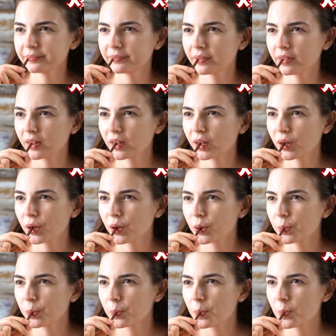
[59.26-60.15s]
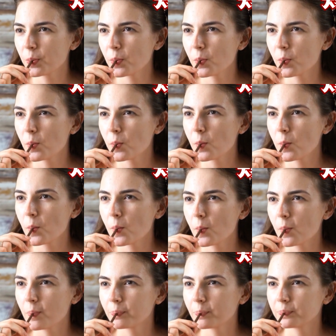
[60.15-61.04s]
It's true.
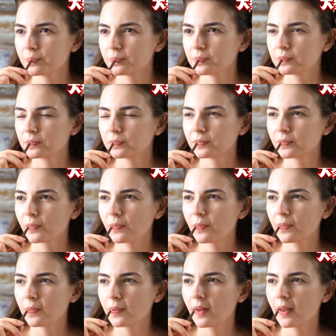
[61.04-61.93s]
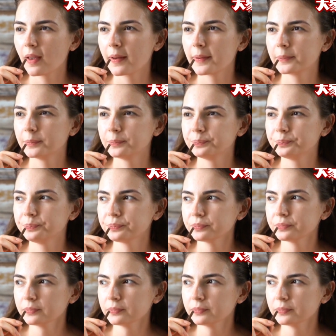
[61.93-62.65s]
They help you remember things.